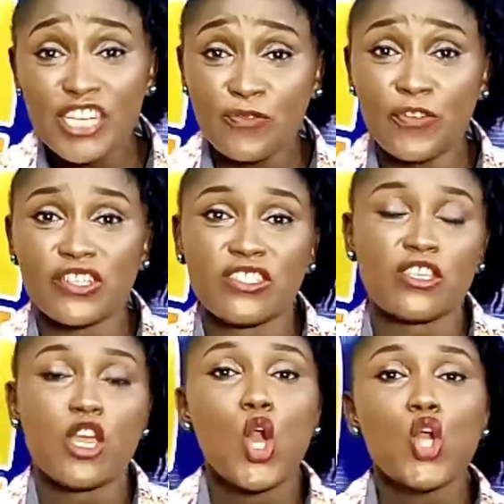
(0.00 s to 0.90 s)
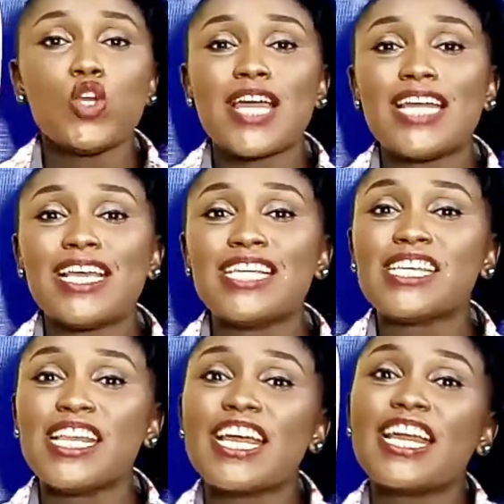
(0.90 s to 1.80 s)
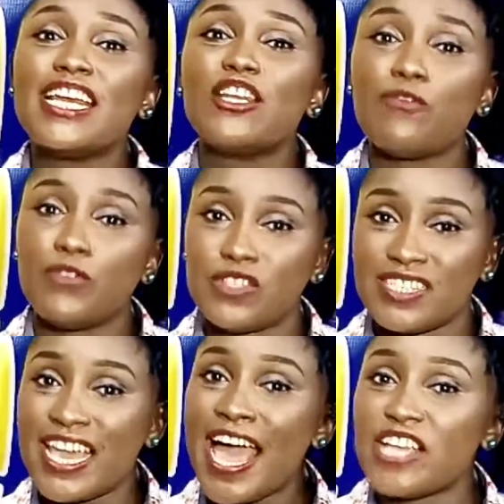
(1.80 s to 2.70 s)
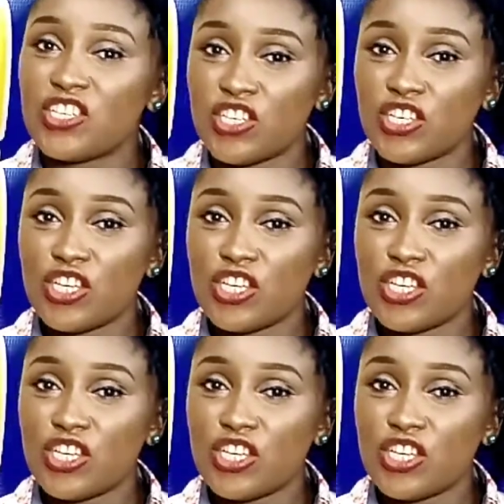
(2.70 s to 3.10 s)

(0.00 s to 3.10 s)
first, you can easily clean off your sketch.